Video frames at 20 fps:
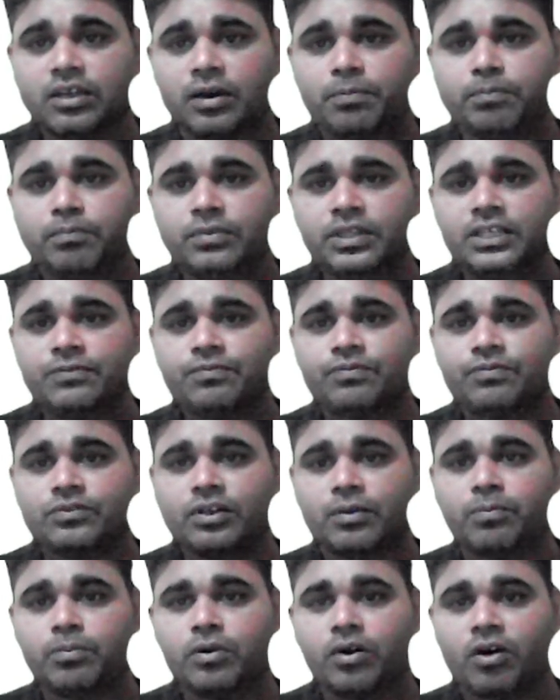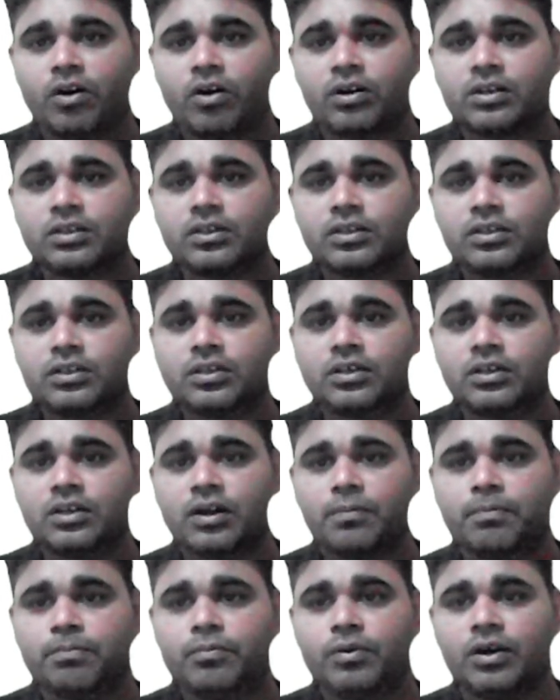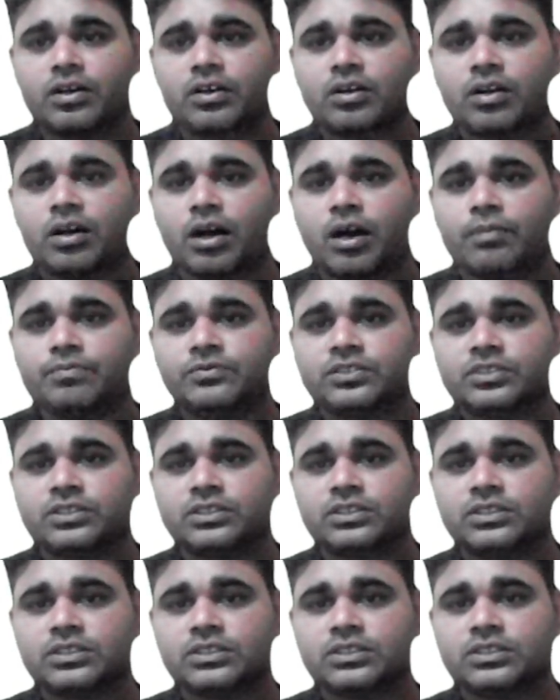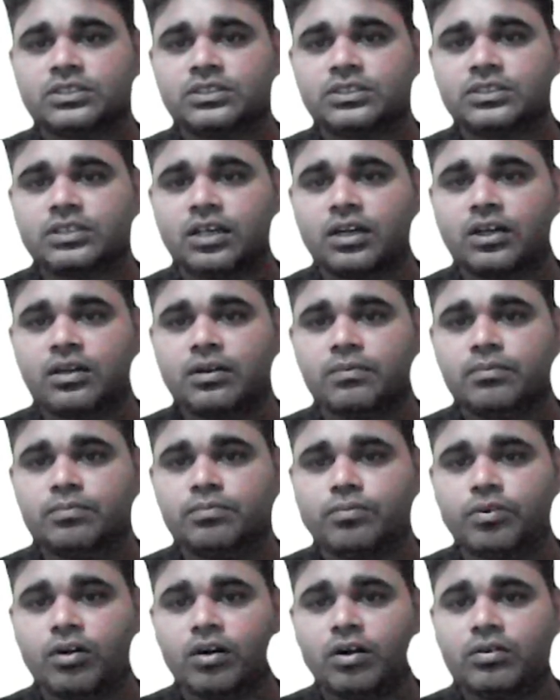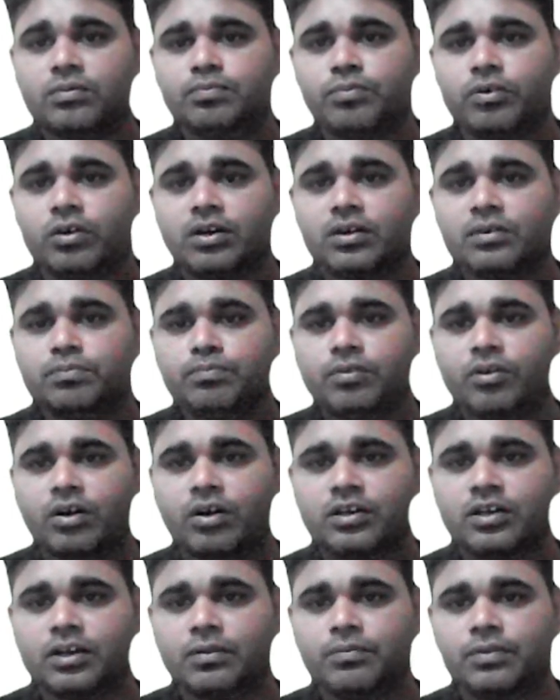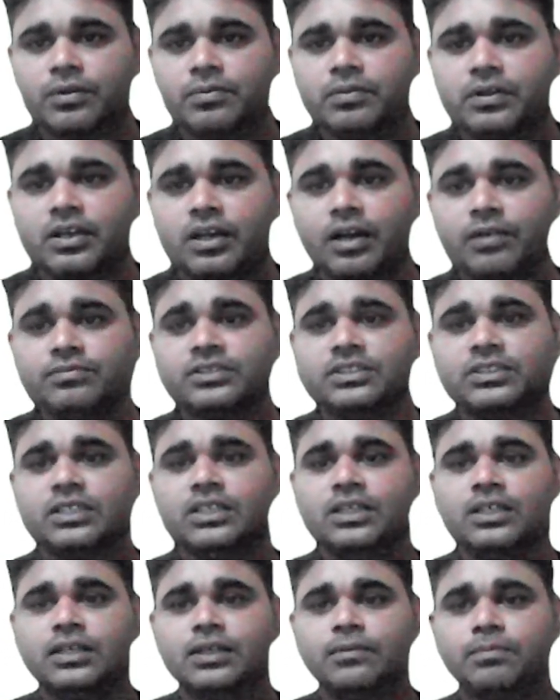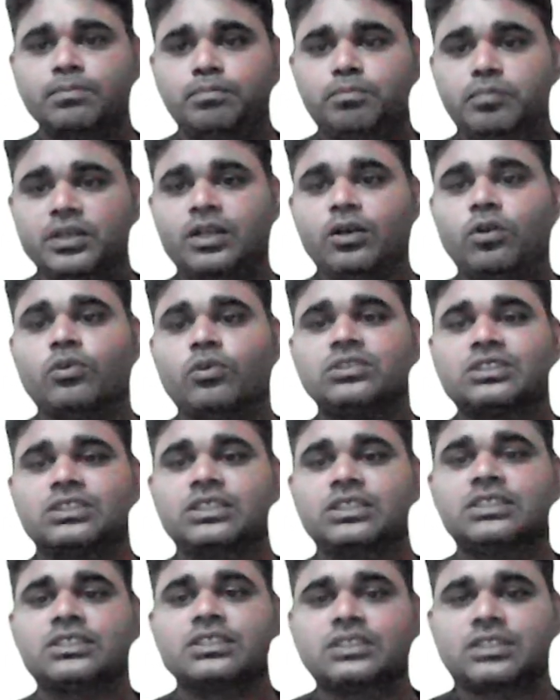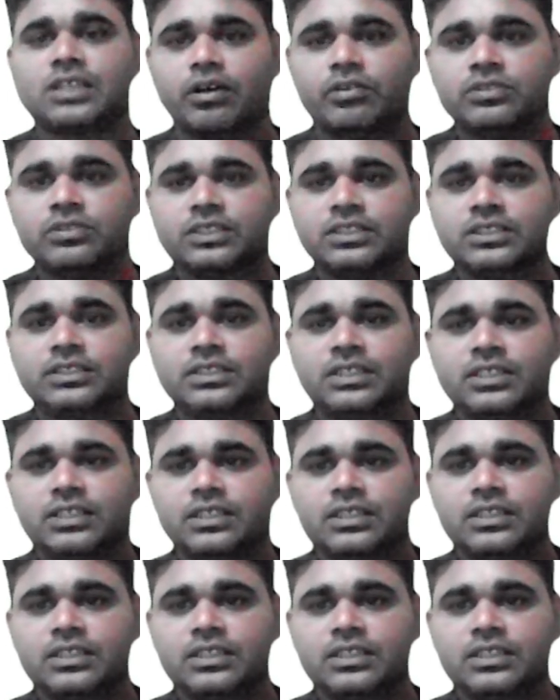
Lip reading: if the blood number comes, or blood number becomes below 6,000,